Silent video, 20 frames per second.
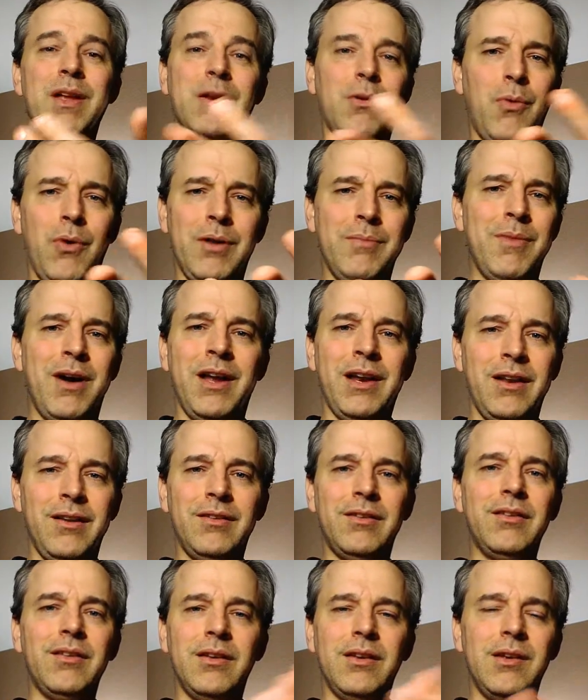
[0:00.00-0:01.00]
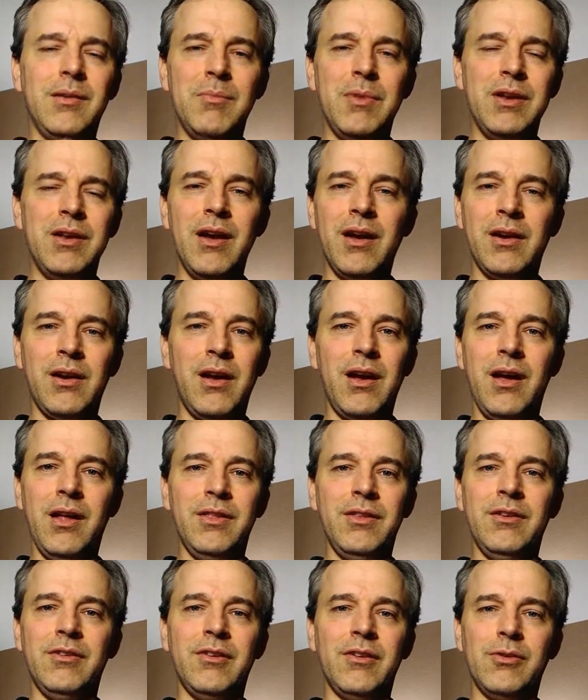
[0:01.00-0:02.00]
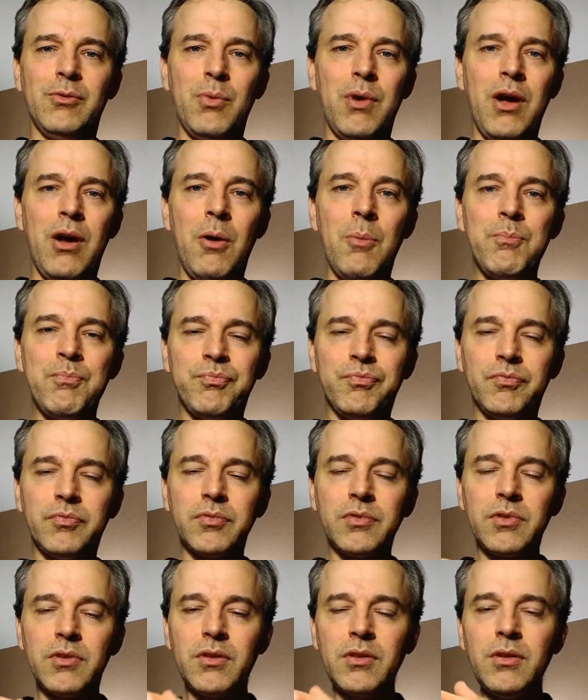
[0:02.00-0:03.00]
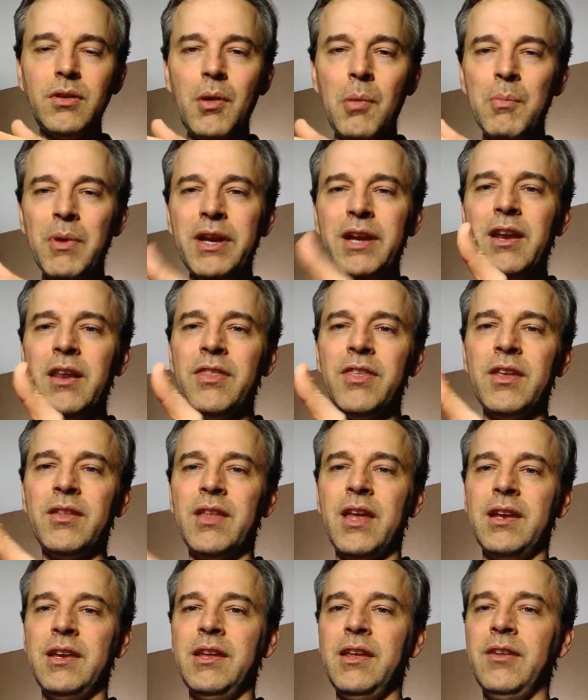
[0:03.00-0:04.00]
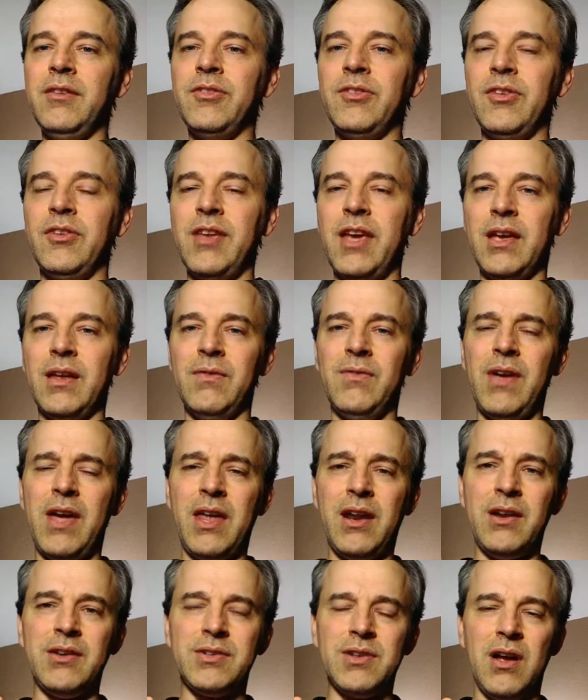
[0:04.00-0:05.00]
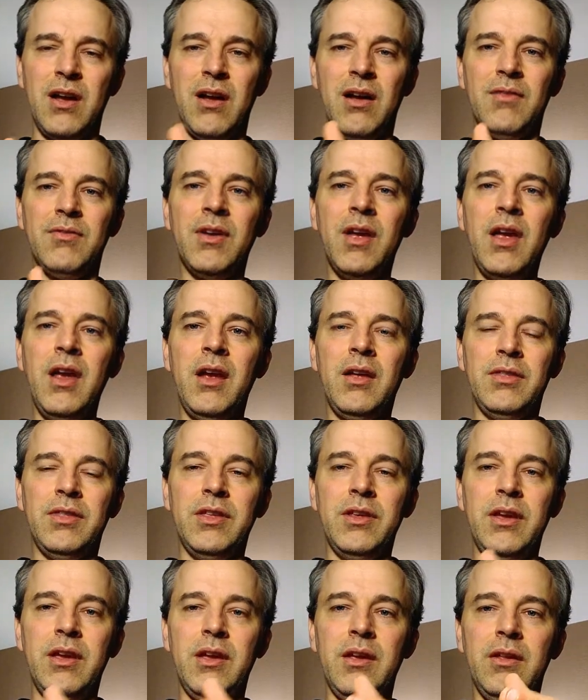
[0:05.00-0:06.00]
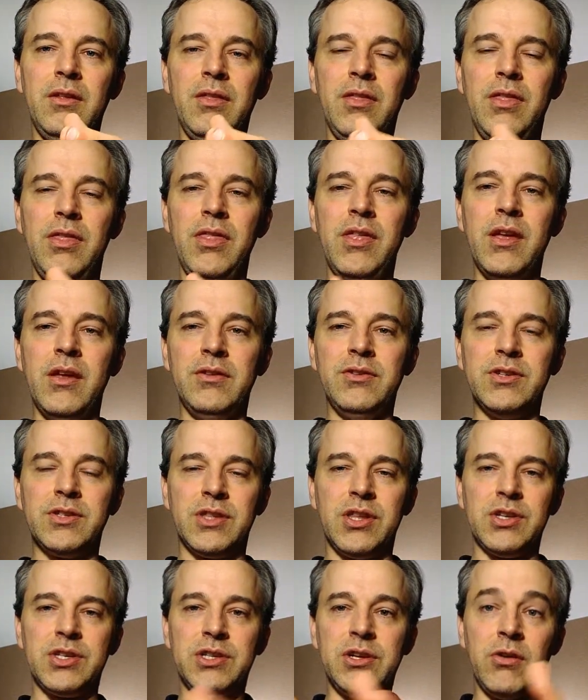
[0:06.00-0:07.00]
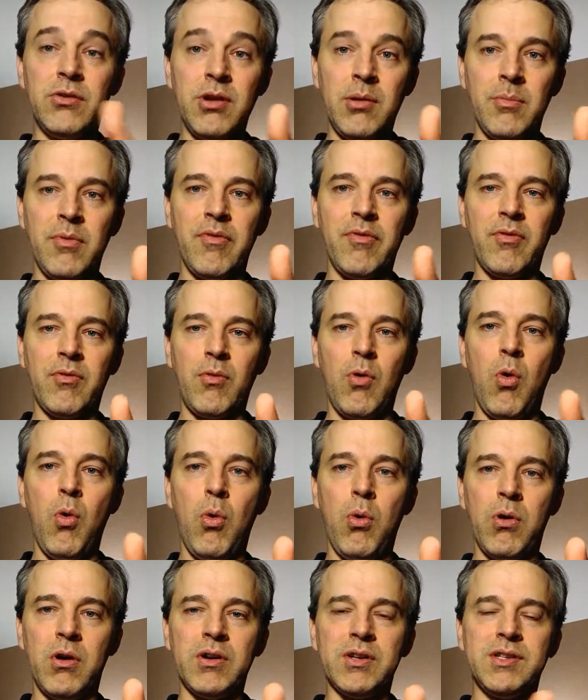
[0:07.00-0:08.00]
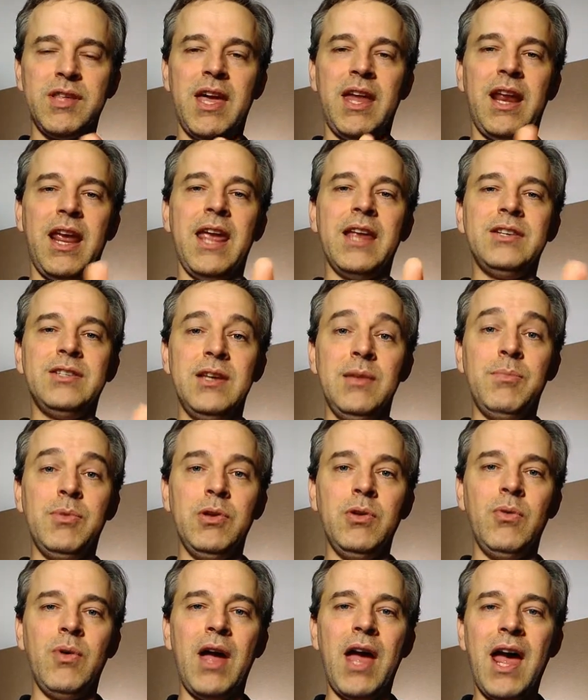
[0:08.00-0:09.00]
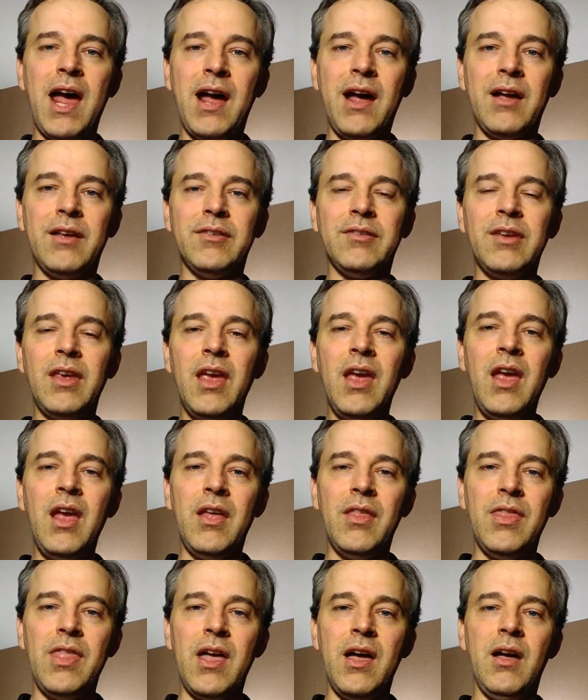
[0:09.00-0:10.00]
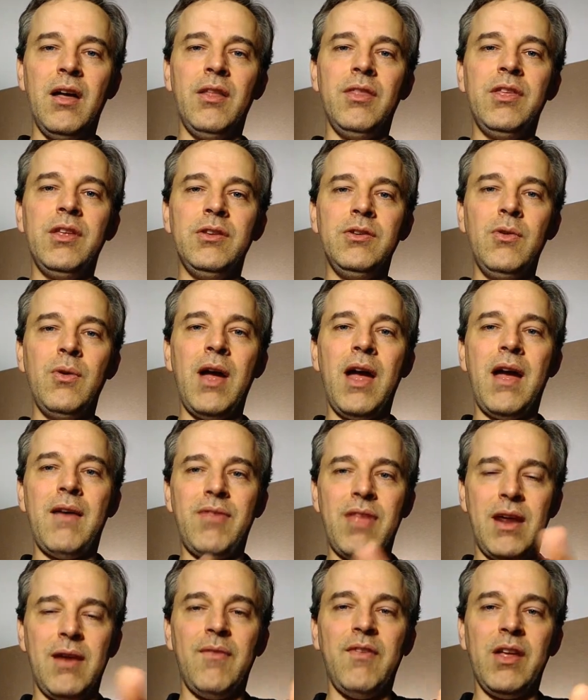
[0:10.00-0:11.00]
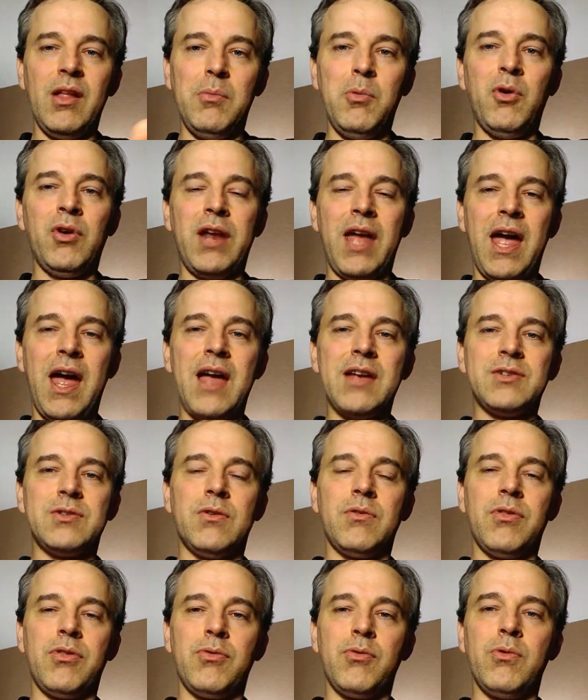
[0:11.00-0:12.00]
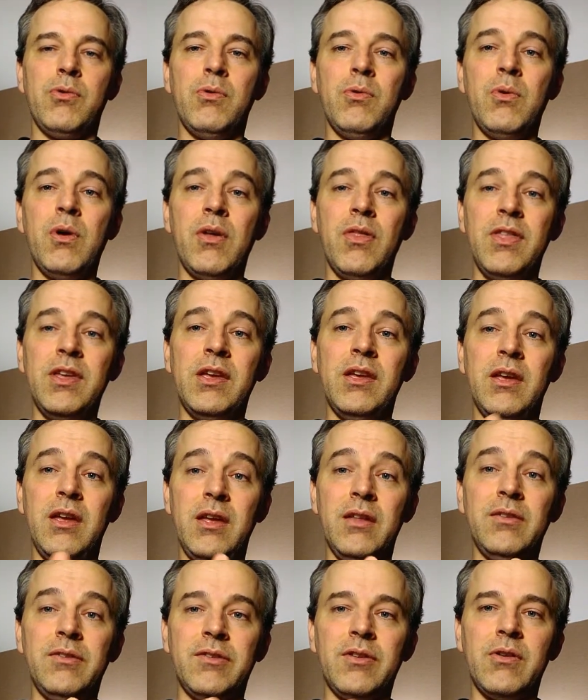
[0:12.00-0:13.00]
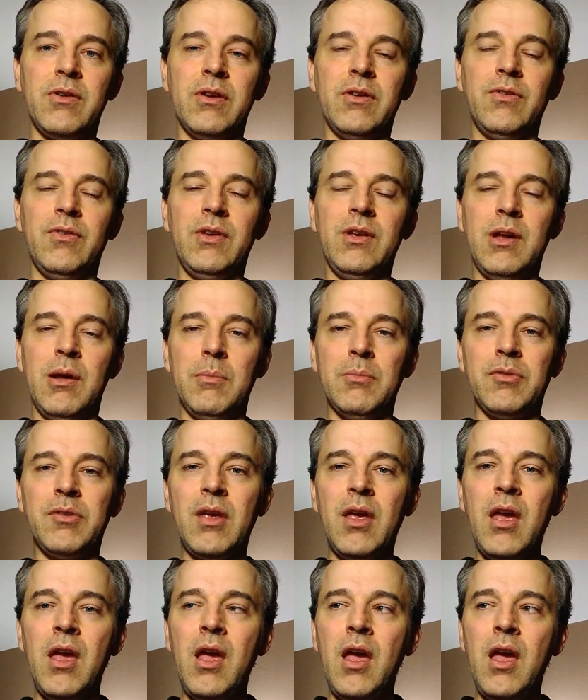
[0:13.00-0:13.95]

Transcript: Bitcoin mining can be done on these as well. But anything that needs to take advantage of the sheer number of cores that a GPU has, then you have that available on Azure through the N series VMs.